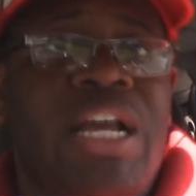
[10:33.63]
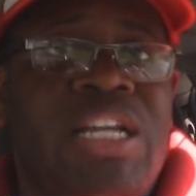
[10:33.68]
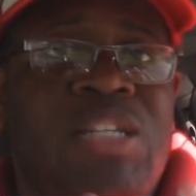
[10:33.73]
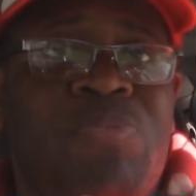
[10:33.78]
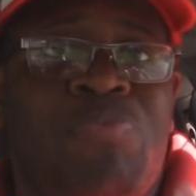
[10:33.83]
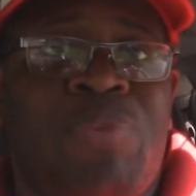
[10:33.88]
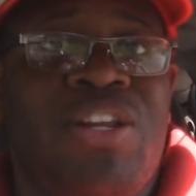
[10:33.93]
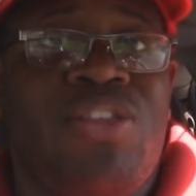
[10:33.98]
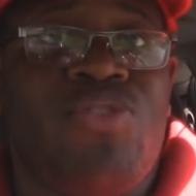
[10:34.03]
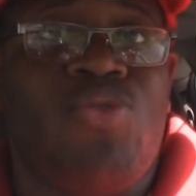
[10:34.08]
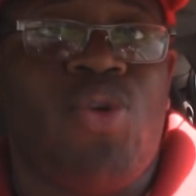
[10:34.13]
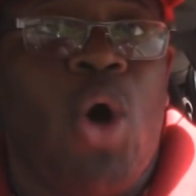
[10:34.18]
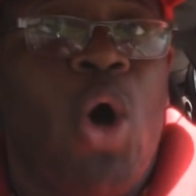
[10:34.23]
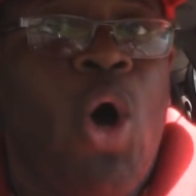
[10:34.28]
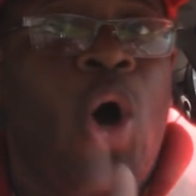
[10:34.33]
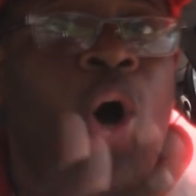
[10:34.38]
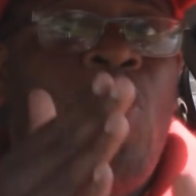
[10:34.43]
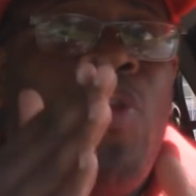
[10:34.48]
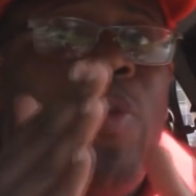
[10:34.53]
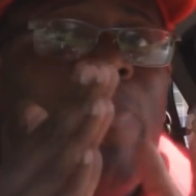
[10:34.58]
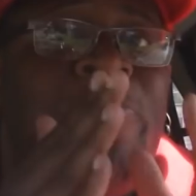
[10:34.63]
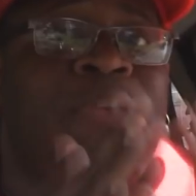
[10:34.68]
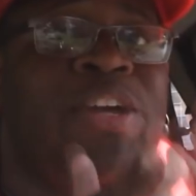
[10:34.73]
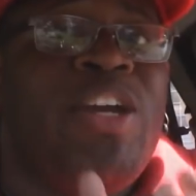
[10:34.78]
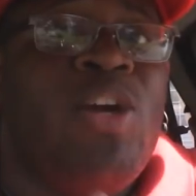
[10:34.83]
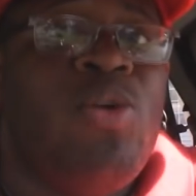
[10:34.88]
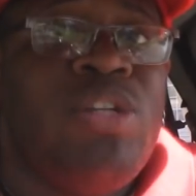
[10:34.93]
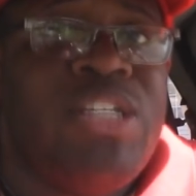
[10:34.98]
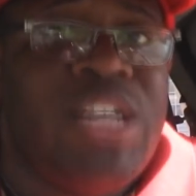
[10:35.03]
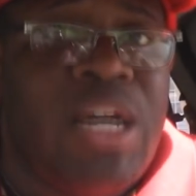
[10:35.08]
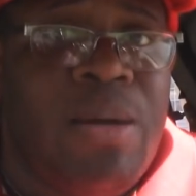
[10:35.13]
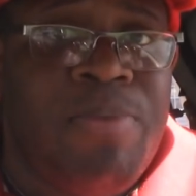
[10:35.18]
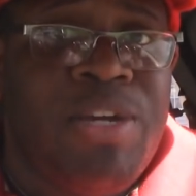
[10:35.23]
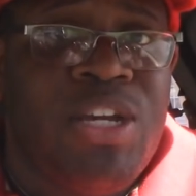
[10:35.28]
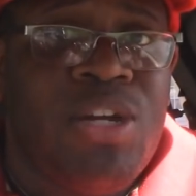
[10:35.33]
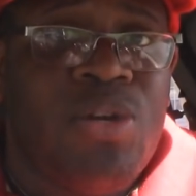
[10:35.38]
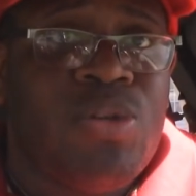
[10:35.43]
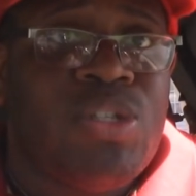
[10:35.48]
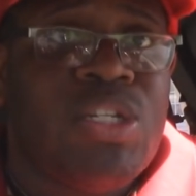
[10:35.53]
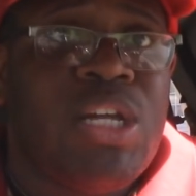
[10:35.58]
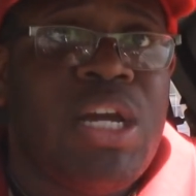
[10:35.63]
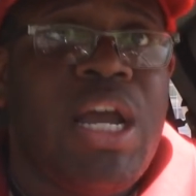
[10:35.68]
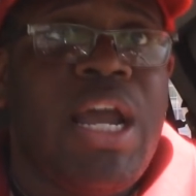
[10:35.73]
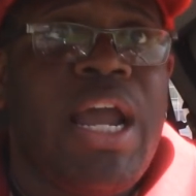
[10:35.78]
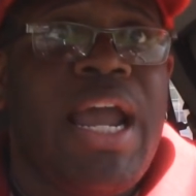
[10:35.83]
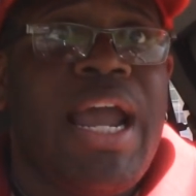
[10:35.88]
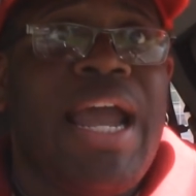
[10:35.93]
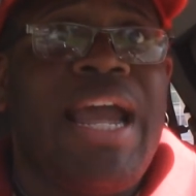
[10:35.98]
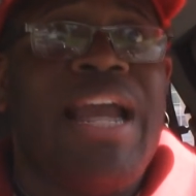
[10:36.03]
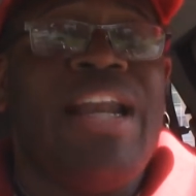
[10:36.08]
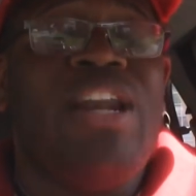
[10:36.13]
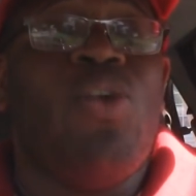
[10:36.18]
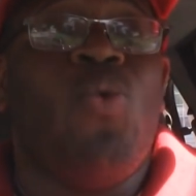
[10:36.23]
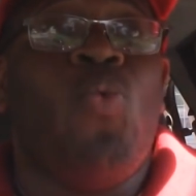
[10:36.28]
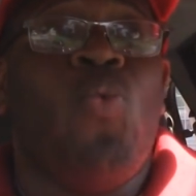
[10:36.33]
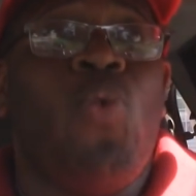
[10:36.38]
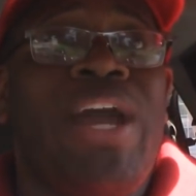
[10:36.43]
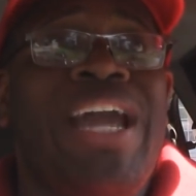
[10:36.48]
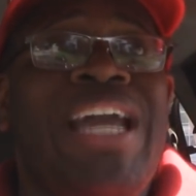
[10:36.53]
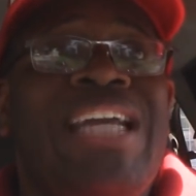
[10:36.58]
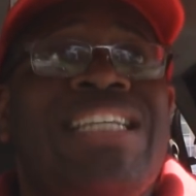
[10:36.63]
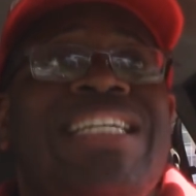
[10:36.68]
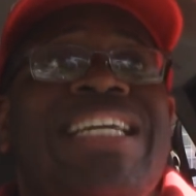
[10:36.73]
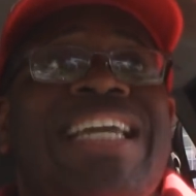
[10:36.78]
has been through, all the BOWs, and the ways